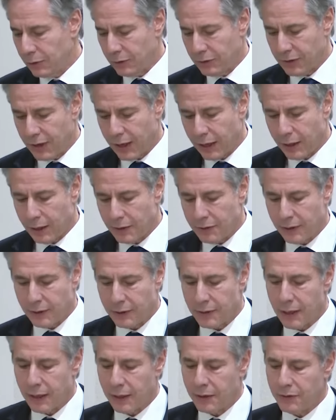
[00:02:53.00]
using satellite
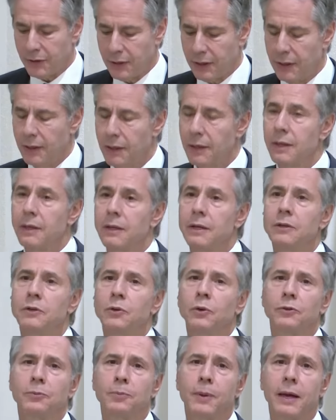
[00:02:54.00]
technology
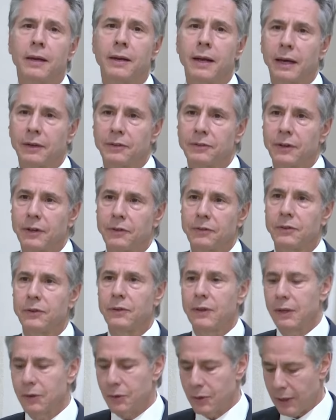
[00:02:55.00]
to expand
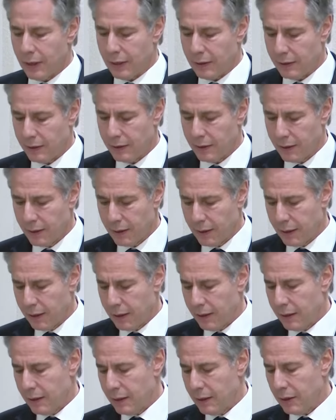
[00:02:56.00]
access to the internet.
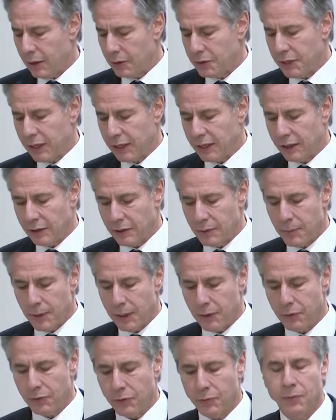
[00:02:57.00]
Our tech
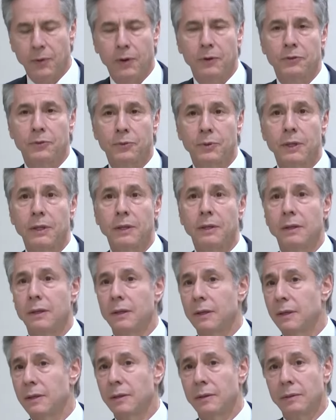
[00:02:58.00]
incubators are fostering
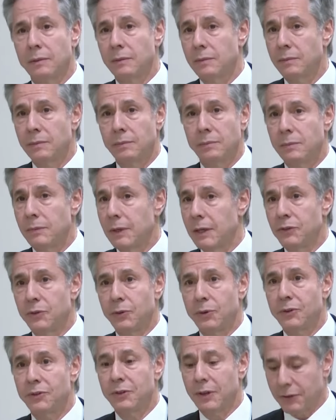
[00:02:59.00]
uh,
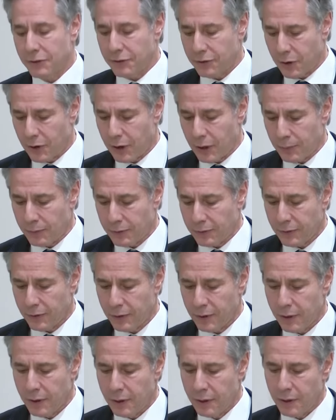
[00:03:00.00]
Nigeria's next
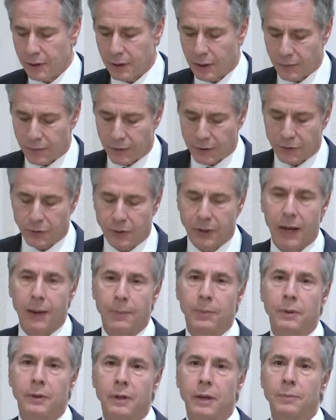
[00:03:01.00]
startups. Our venture
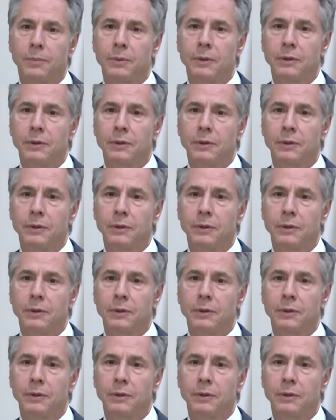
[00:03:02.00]
capital